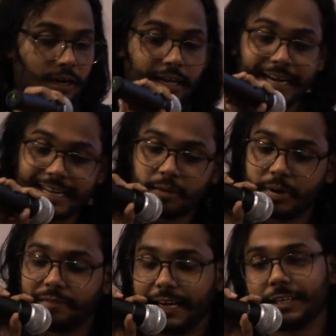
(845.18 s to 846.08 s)
Entering
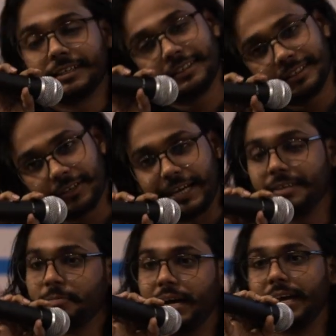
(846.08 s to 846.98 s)
Prefect, okay,
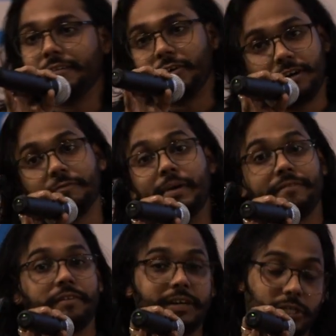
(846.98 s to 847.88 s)
one of my
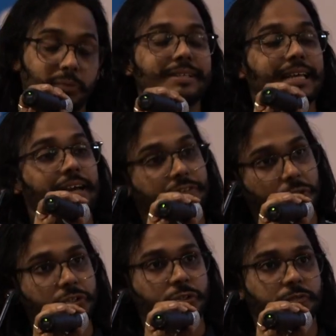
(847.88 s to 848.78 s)
favorite tools I have
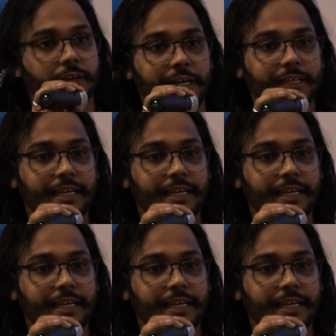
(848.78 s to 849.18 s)
used so far,